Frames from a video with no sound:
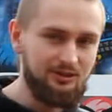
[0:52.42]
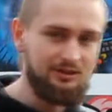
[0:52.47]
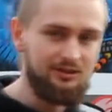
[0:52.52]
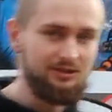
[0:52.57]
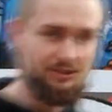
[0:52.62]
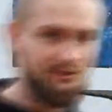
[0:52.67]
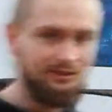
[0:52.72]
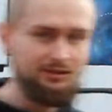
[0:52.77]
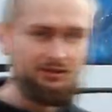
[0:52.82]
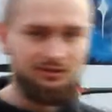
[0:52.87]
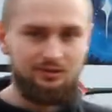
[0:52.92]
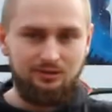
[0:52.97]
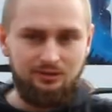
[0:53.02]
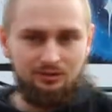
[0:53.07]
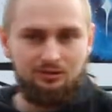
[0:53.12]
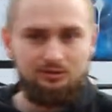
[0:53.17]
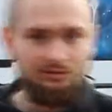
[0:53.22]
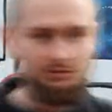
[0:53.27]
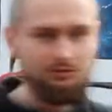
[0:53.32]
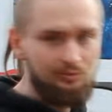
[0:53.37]
can
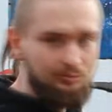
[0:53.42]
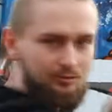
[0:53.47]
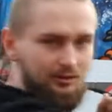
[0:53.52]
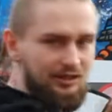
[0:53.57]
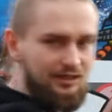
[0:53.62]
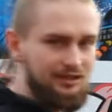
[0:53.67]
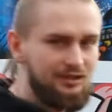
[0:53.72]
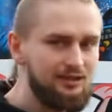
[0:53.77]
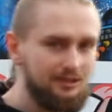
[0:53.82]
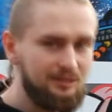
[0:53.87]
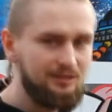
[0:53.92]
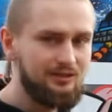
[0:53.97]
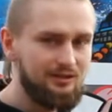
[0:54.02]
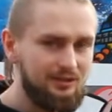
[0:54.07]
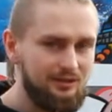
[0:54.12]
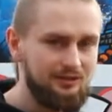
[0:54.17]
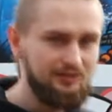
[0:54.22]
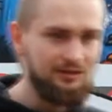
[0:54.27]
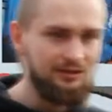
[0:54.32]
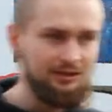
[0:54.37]
train
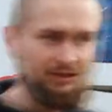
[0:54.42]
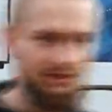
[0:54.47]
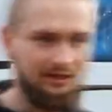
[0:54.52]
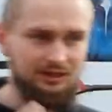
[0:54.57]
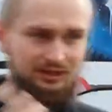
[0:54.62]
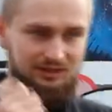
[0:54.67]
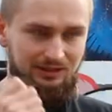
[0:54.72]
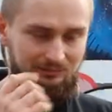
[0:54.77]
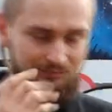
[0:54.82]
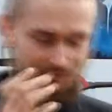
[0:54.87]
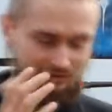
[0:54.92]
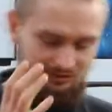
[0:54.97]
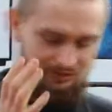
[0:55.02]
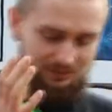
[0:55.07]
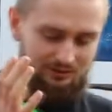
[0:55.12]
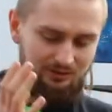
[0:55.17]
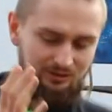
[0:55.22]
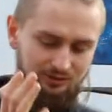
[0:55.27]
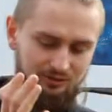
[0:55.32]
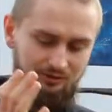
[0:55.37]
a little bit
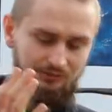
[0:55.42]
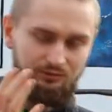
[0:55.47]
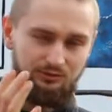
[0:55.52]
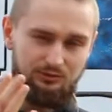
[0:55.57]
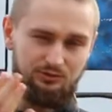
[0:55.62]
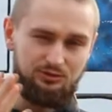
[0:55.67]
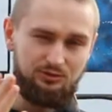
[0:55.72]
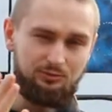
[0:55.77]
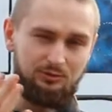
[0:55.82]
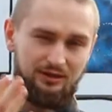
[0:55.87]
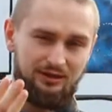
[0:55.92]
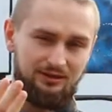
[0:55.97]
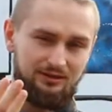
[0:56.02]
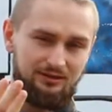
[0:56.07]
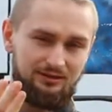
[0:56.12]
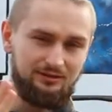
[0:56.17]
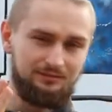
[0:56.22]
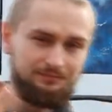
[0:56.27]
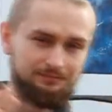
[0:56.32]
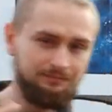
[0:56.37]
of your strength.